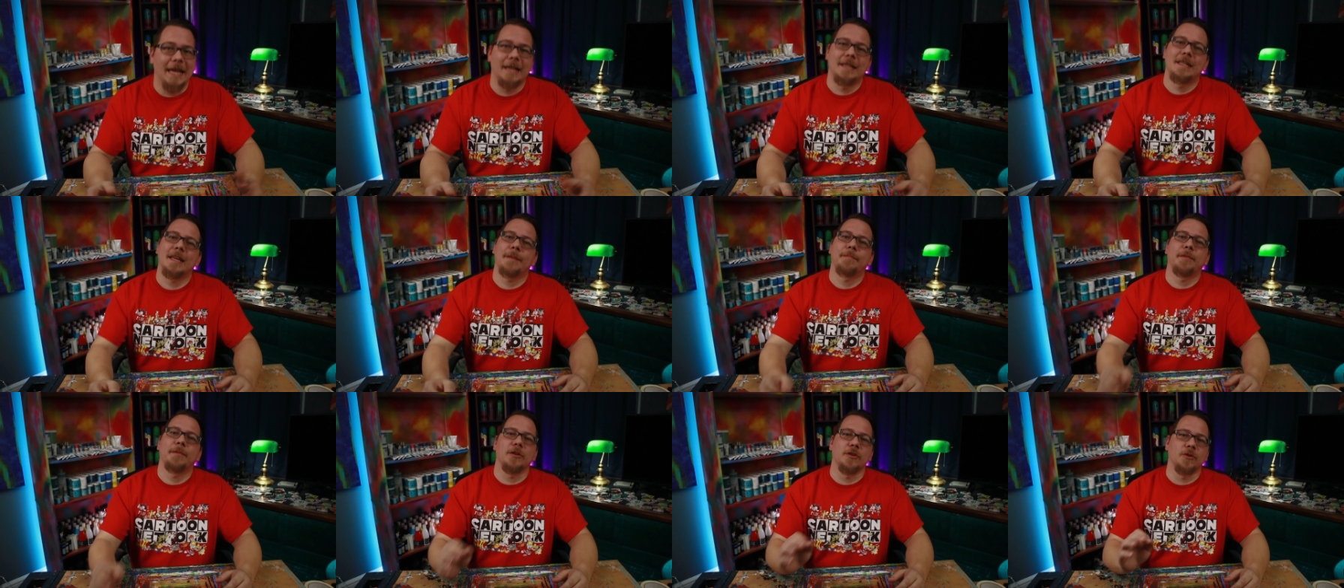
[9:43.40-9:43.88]

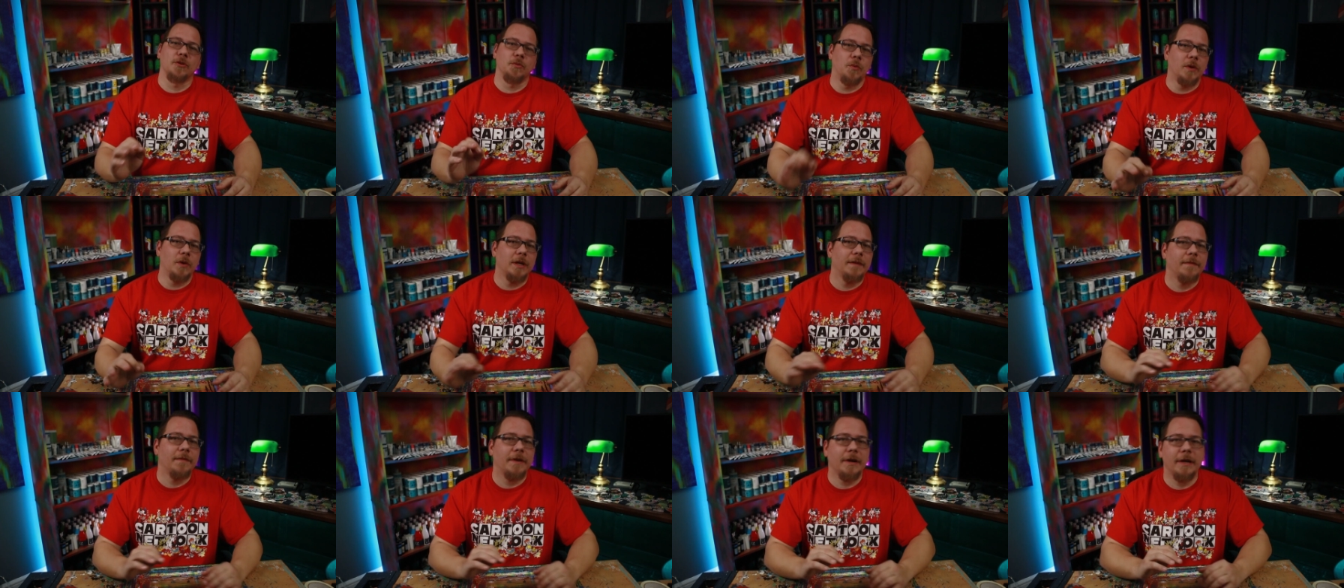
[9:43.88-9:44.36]
Except there's
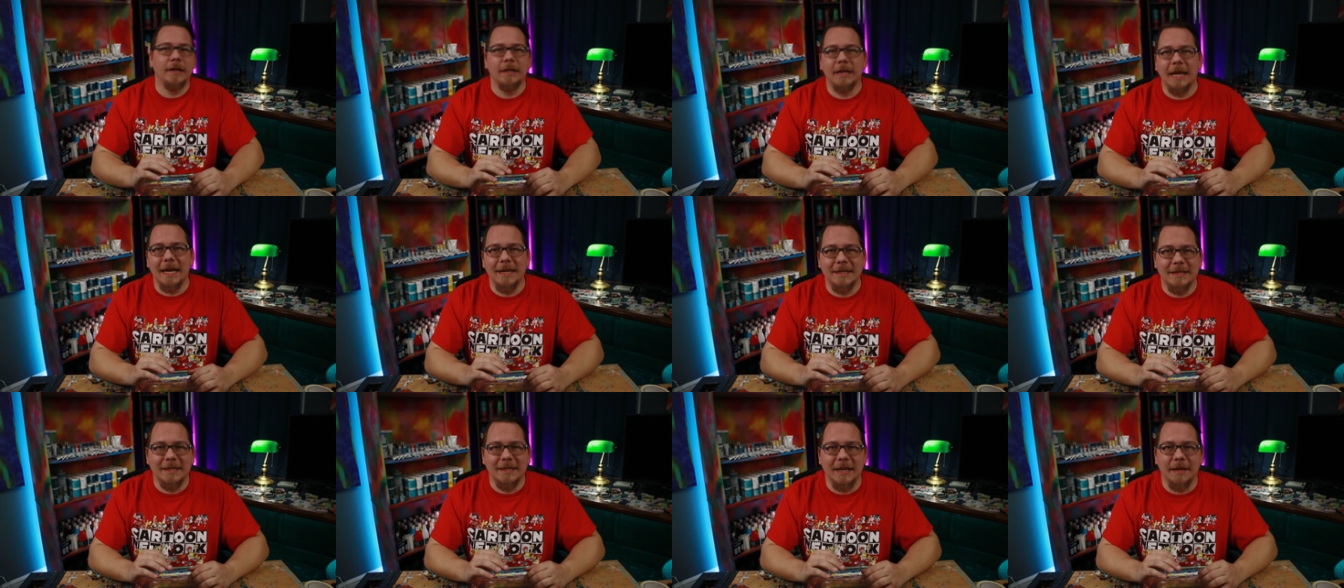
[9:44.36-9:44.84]
one very
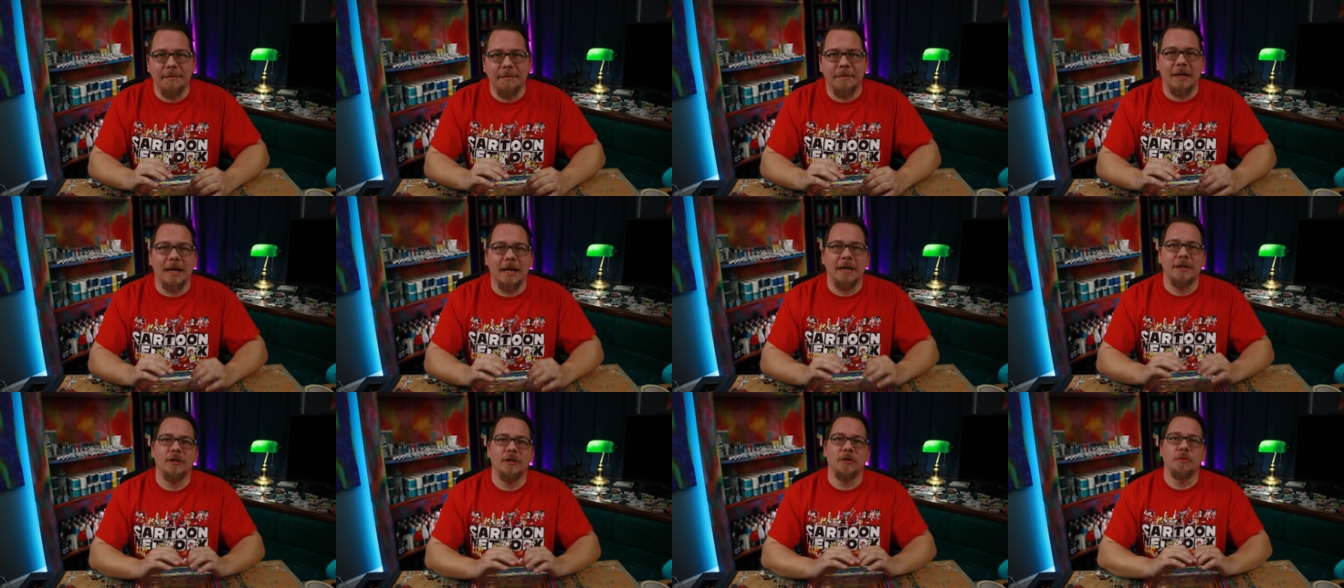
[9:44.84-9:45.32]
last step
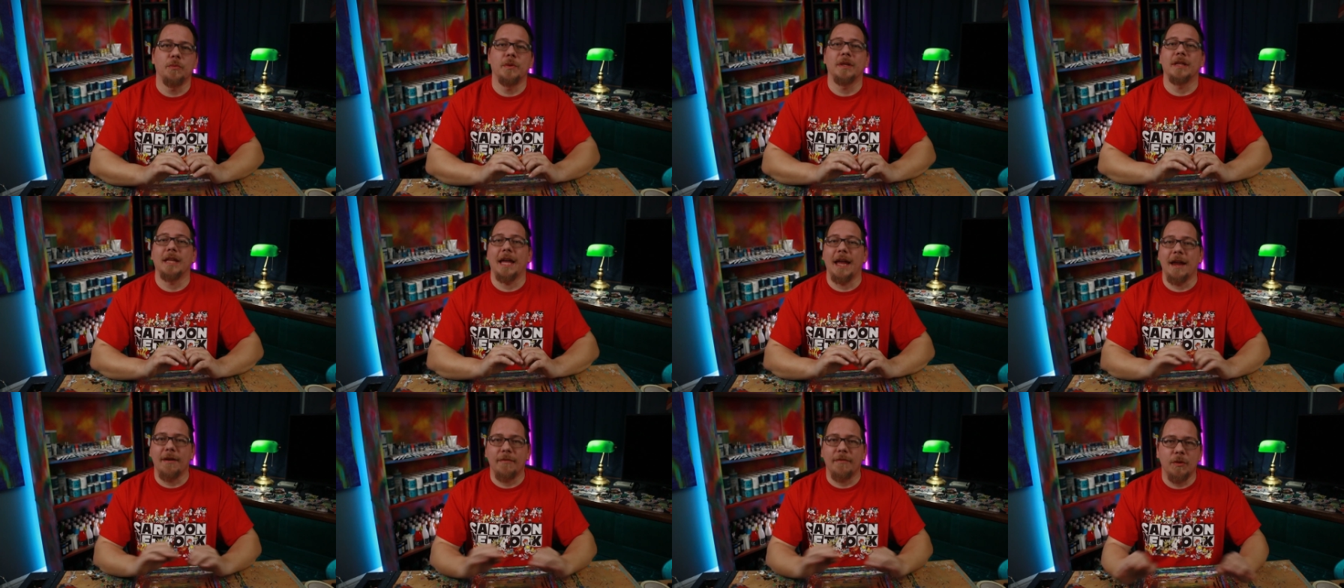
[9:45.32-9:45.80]
that I do
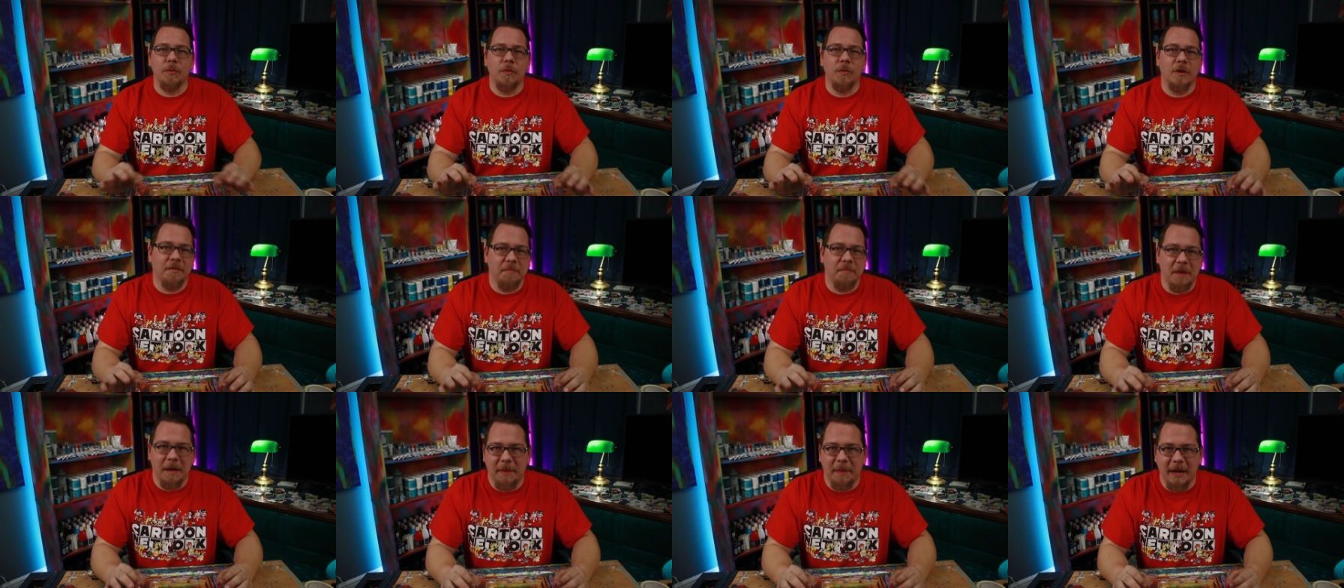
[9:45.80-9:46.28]
with every
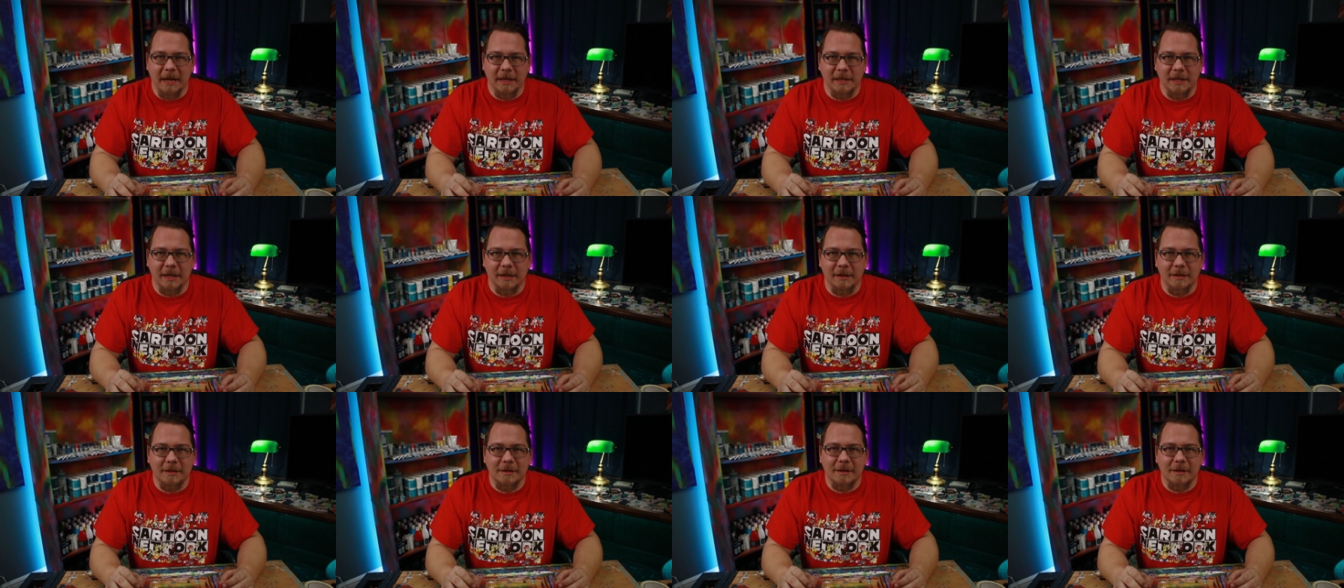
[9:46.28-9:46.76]
one of my
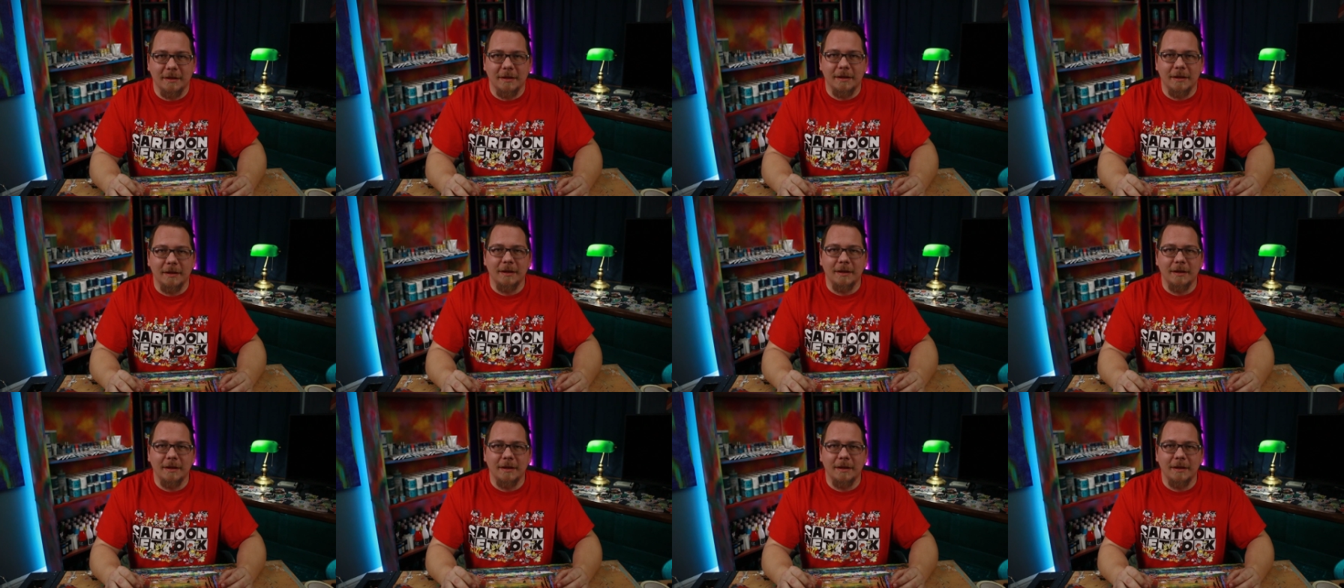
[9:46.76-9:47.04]
paintings.